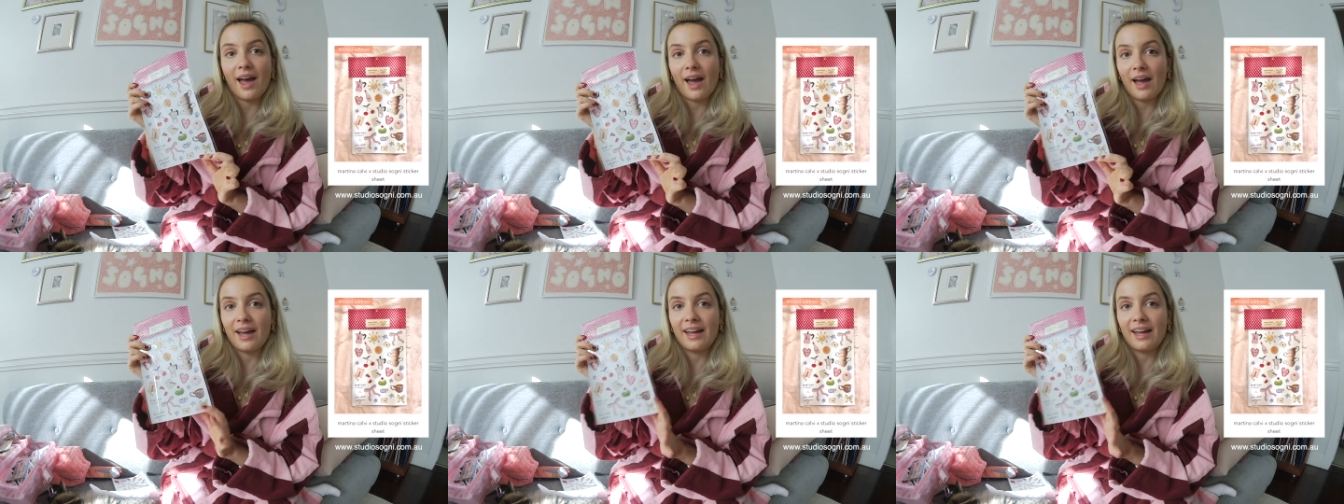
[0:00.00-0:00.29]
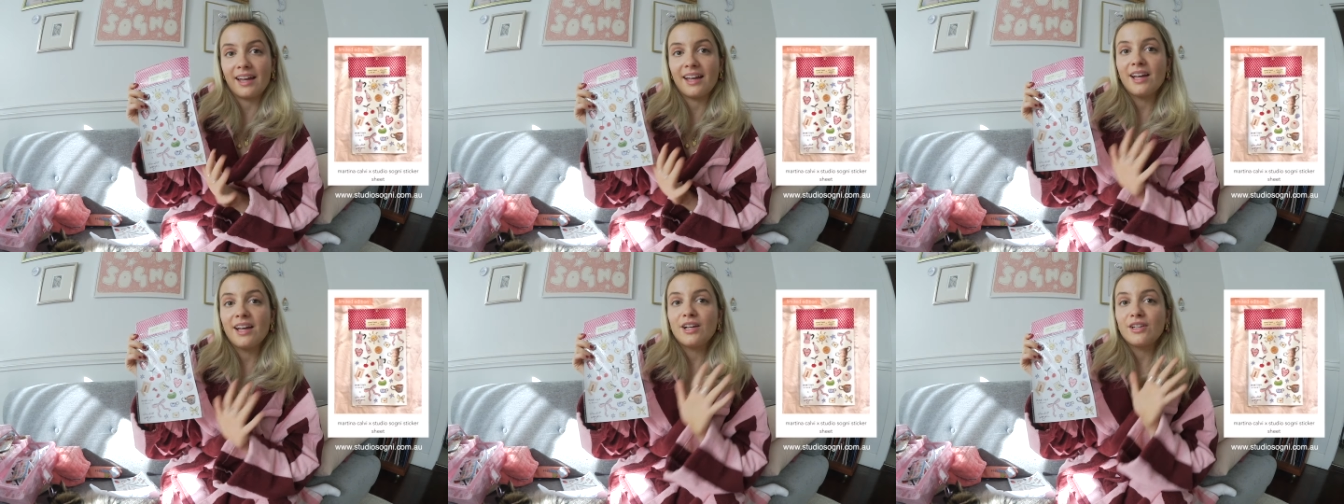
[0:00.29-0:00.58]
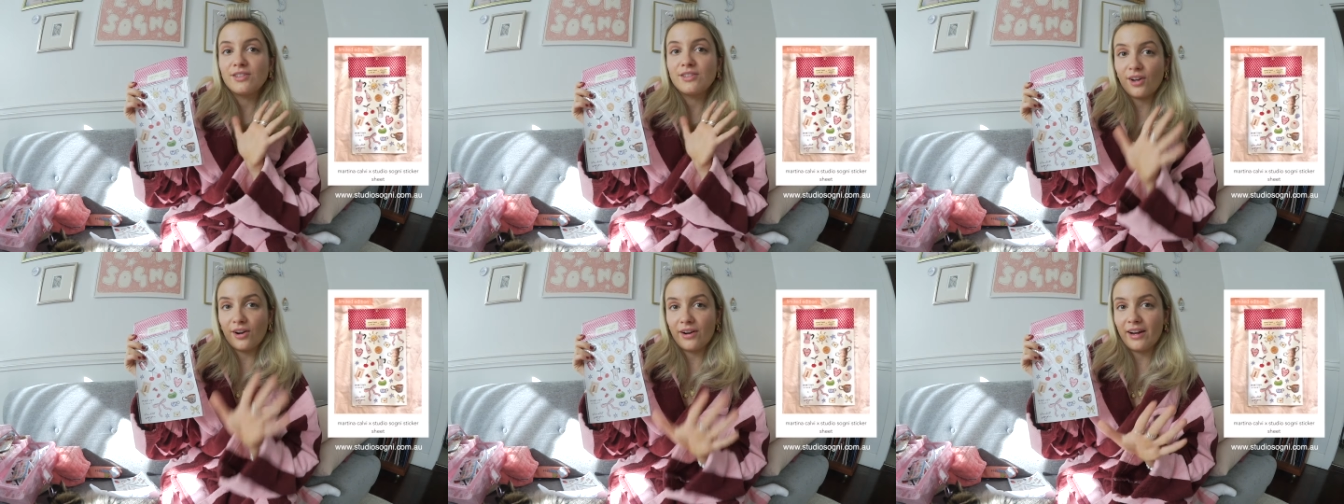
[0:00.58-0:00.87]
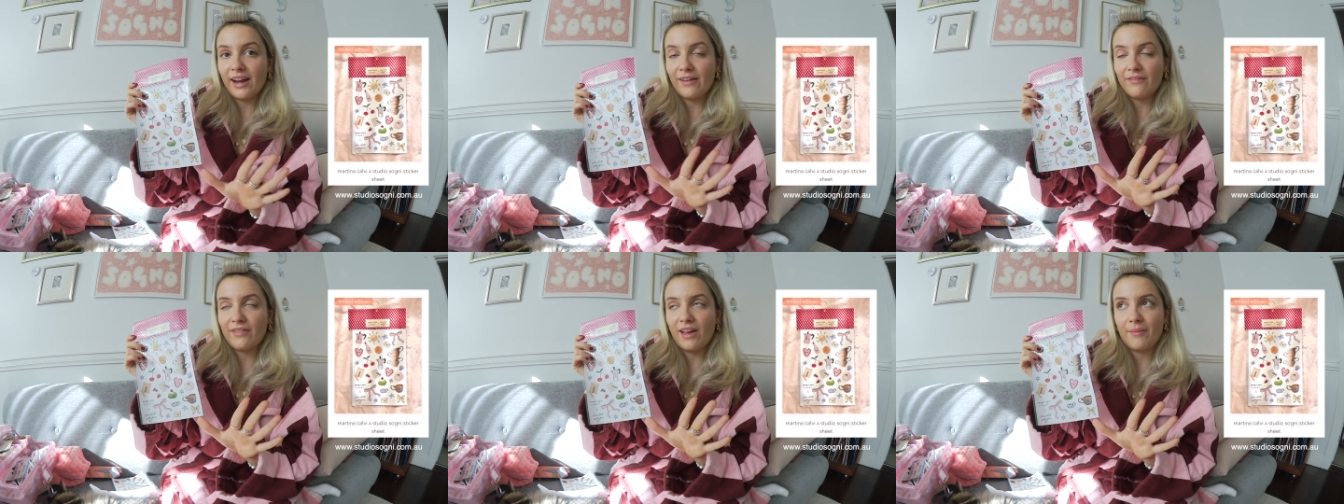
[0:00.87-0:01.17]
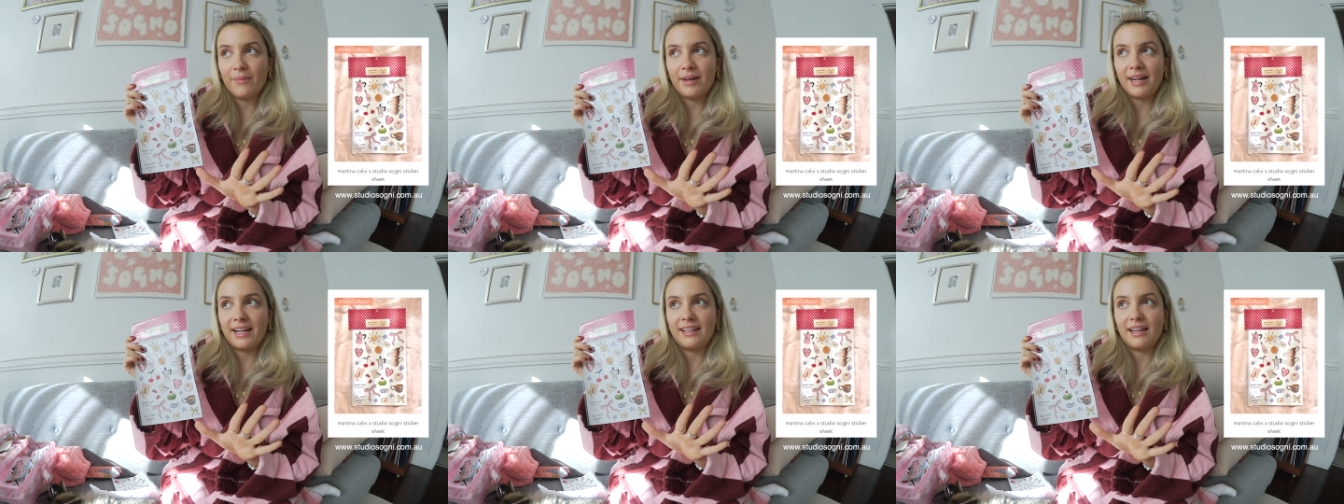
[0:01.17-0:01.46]
I don't have
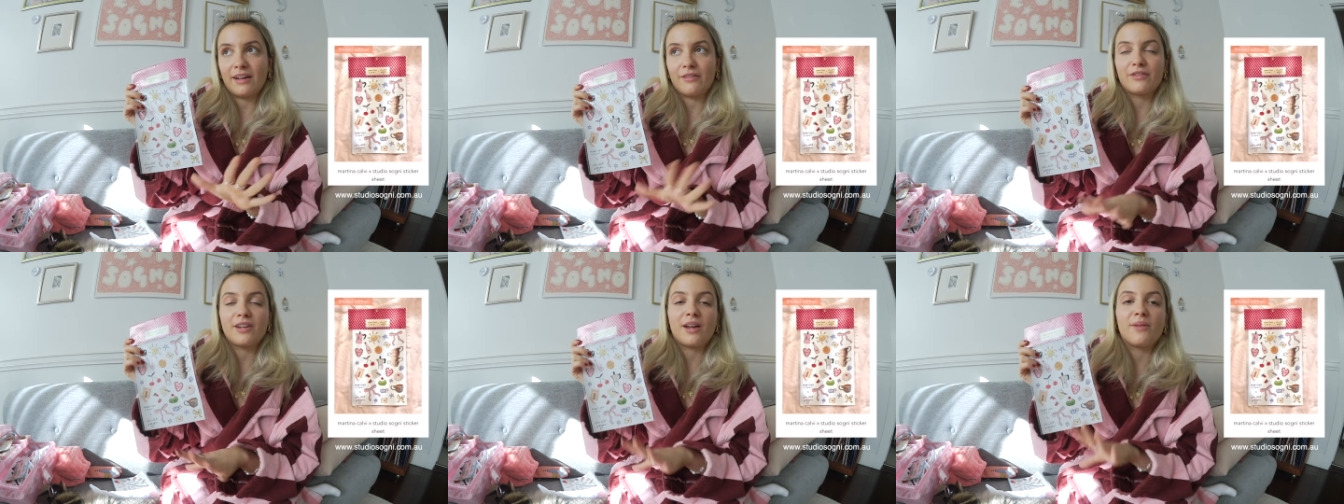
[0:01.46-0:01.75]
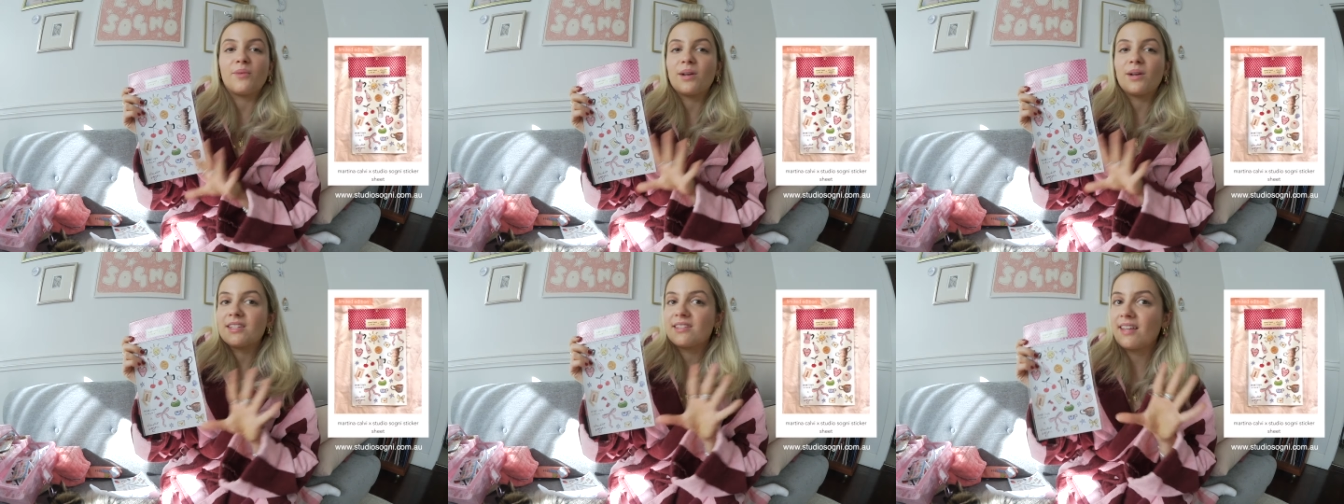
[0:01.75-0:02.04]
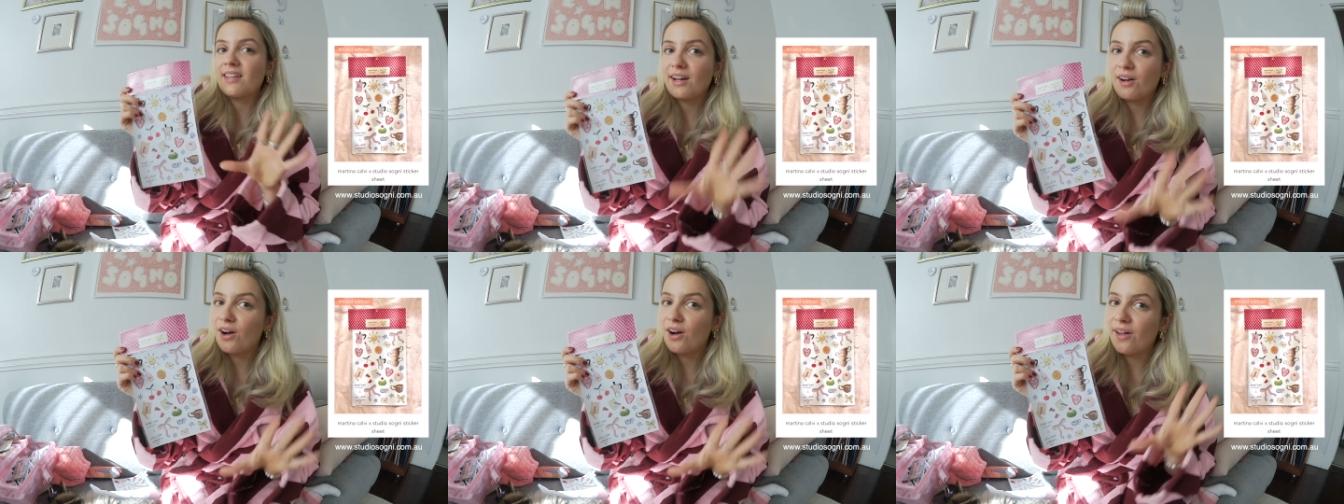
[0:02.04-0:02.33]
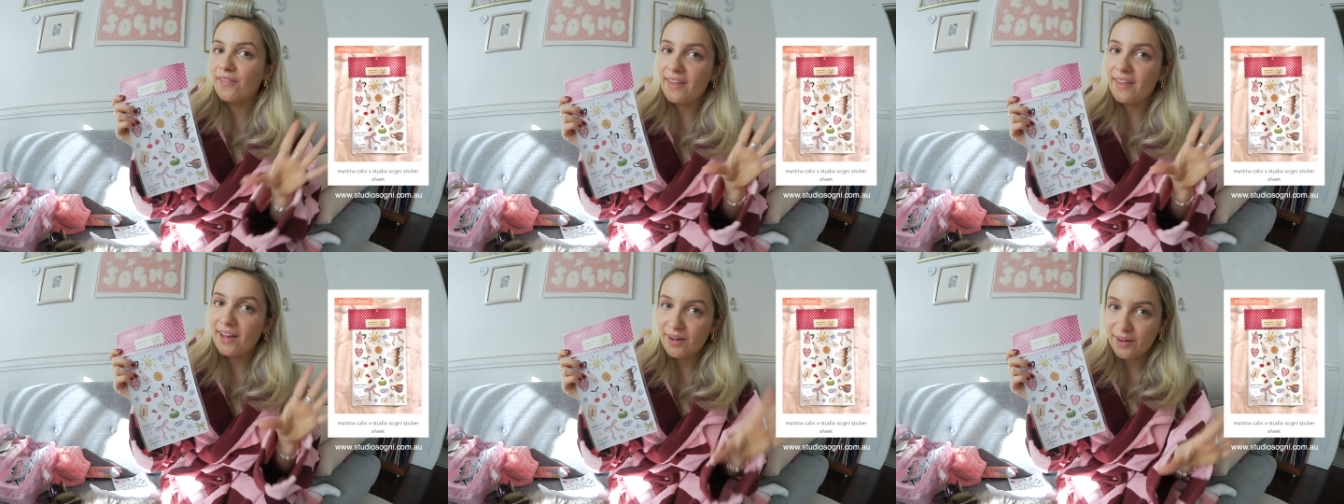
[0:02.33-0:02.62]
that many left and once they're gone, they're